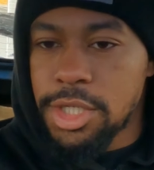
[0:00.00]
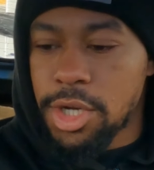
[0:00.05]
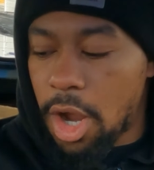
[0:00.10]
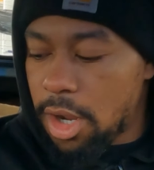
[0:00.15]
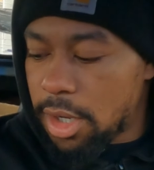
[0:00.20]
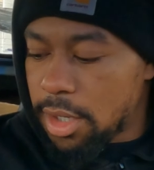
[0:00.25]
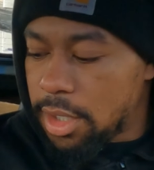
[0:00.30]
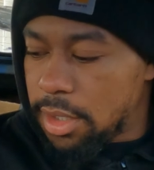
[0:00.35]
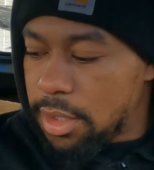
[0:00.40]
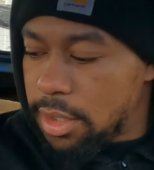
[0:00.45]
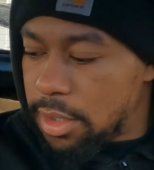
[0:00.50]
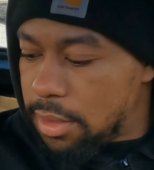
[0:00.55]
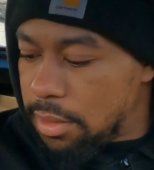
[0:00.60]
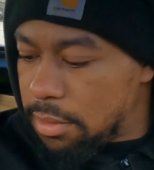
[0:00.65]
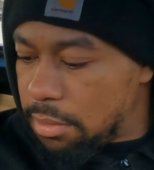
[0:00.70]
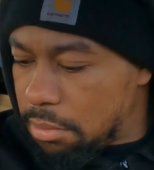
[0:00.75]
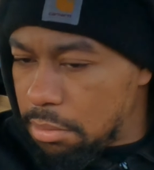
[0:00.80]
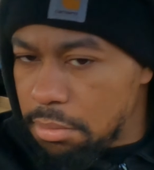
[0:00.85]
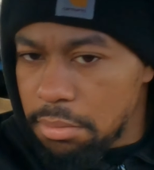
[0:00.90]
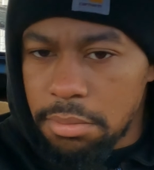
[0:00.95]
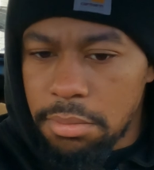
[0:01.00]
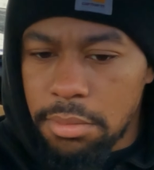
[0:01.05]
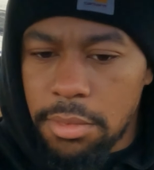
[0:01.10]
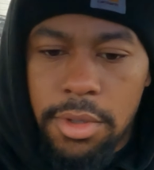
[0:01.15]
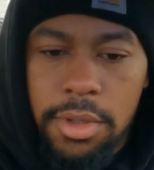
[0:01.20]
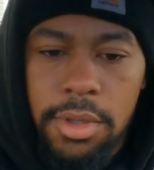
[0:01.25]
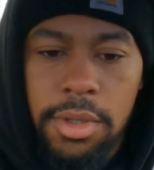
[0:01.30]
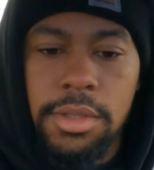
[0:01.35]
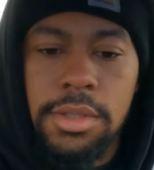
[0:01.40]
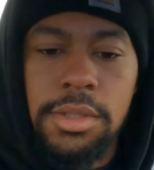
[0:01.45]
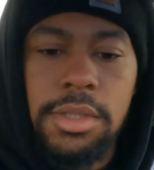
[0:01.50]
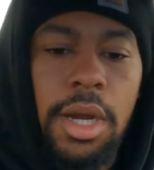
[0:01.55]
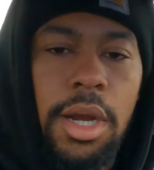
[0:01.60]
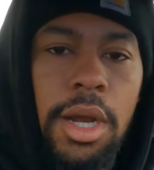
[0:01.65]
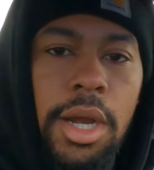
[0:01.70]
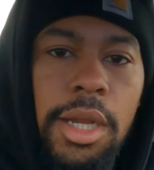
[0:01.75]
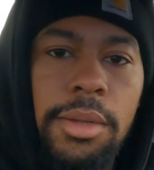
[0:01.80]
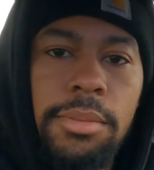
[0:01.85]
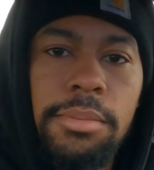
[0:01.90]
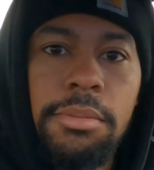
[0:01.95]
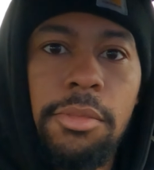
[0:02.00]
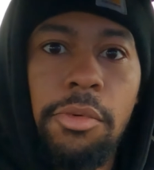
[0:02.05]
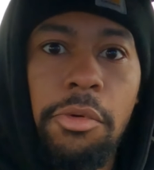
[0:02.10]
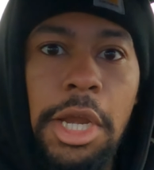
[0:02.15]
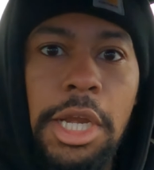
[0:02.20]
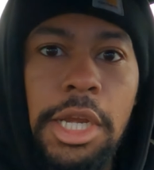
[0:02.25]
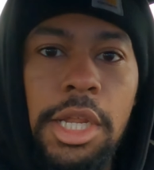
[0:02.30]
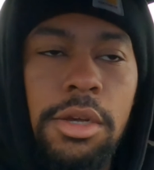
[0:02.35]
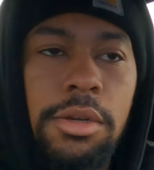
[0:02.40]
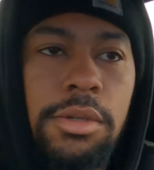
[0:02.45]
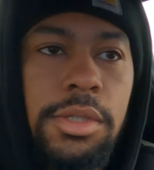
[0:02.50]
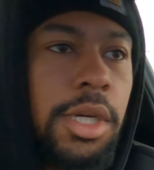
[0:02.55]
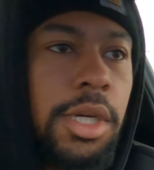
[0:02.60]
talk. Sorry, radio's